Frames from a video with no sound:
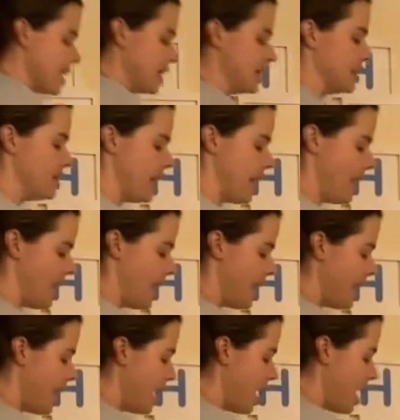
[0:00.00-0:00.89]
it's
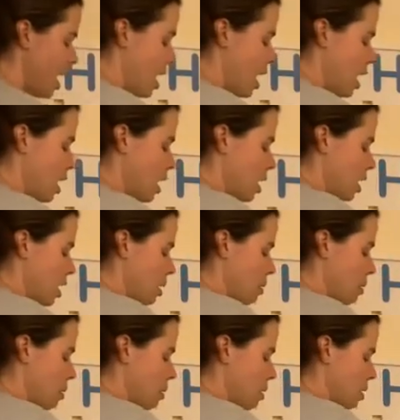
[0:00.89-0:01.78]
there.
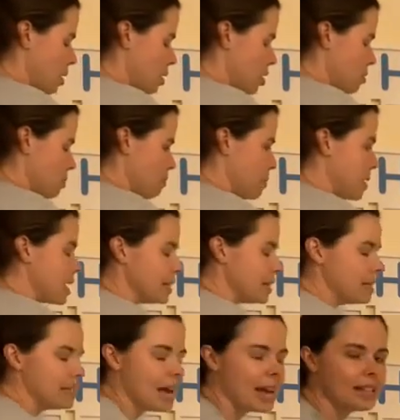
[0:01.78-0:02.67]
Be a
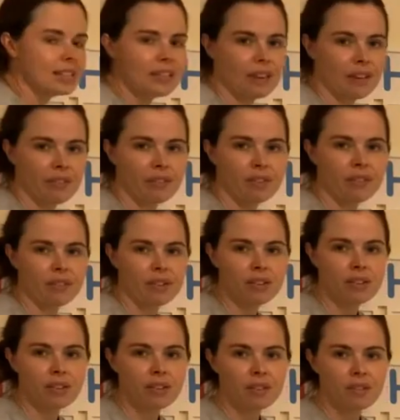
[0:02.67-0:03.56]
detective.
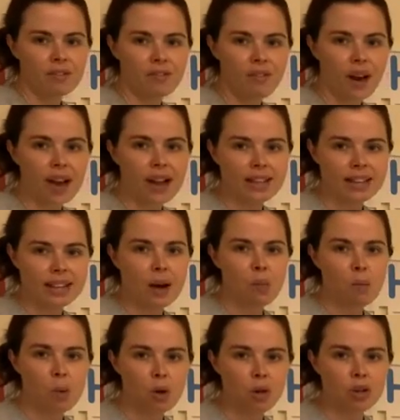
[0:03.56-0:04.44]
Find
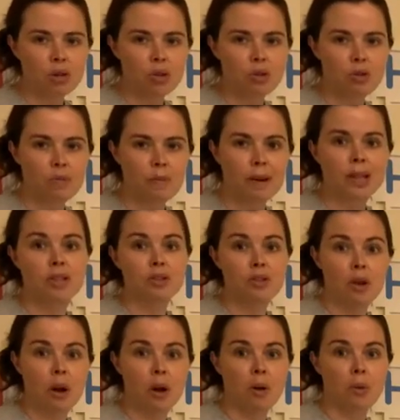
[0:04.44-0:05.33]
out what you might
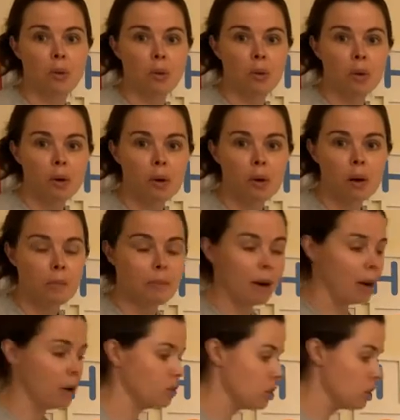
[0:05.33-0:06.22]
know
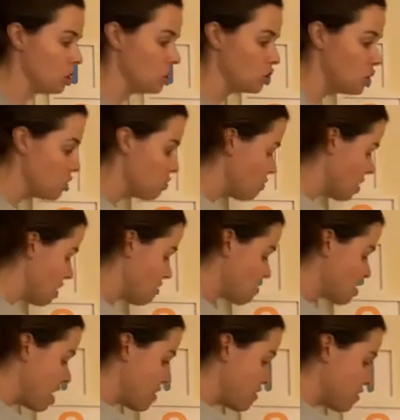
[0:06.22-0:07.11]
about, because
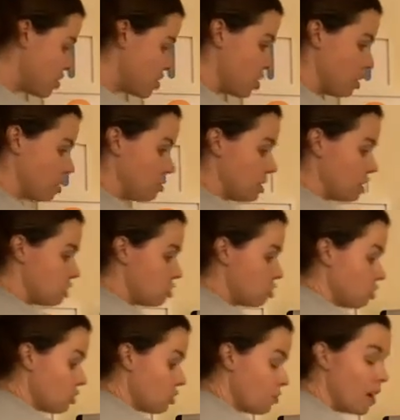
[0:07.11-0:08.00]
they've given you these
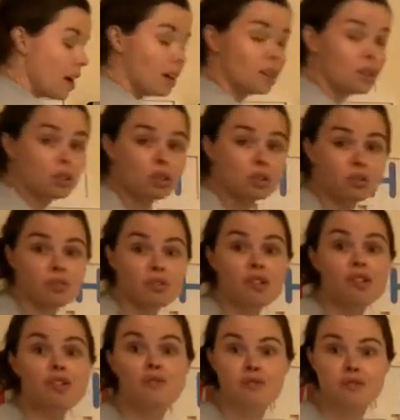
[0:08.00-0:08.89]
two values
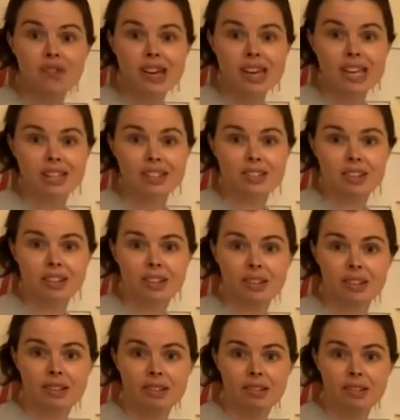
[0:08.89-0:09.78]
for a
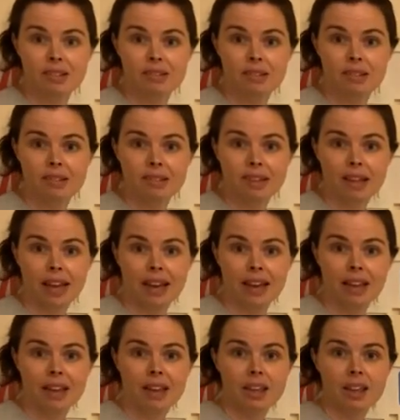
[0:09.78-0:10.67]
reason,
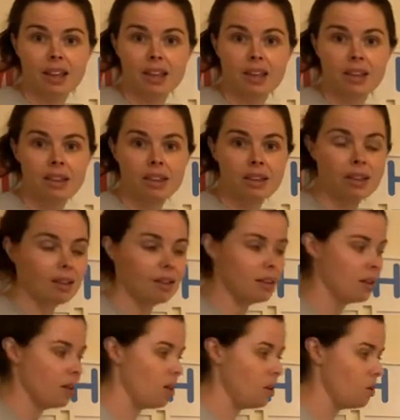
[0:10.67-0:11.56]
okay?
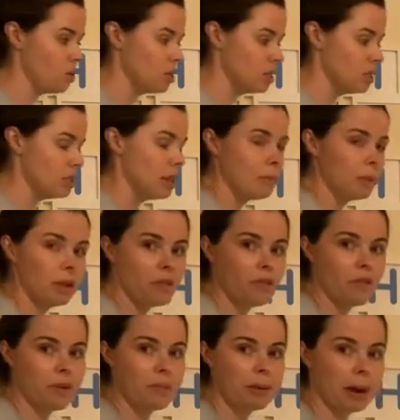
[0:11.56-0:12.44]
Or a similar
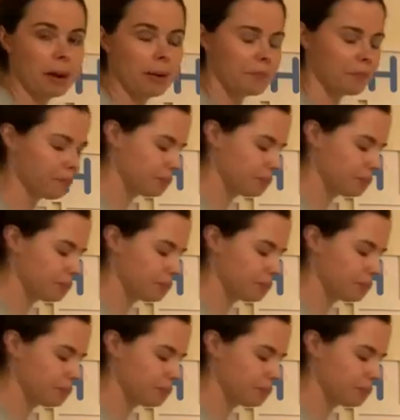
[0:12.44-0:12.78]
amount.